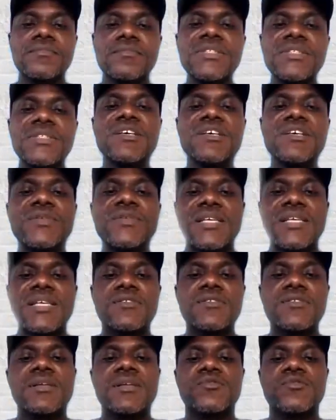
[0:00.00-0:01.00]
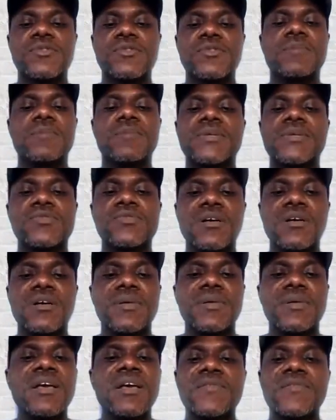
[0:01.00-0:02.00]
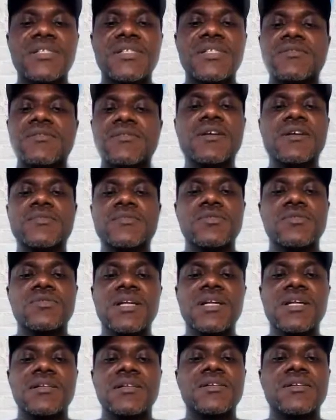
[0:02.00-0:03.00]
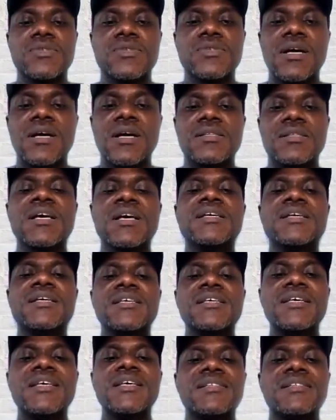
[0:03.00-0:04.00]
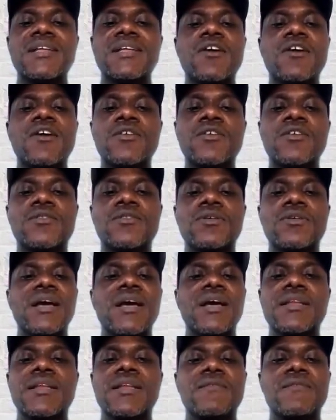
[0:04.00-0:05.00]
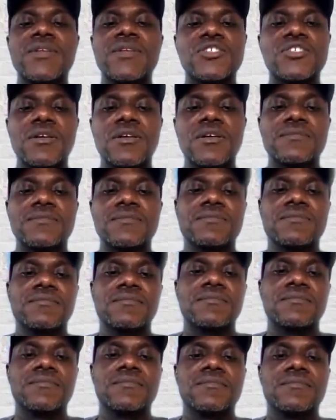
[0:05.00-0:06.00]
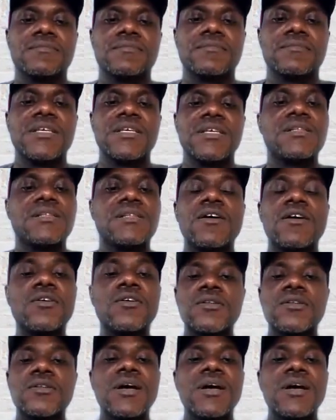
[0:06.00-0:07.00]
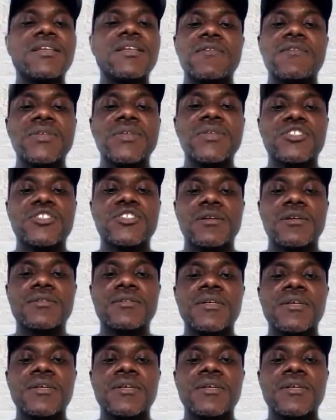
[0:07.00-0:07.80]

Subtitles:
If he tells them to stop, they'll stop. If he tells them to start, they'll start. He is their author and their finisher. He's their author and their finisher.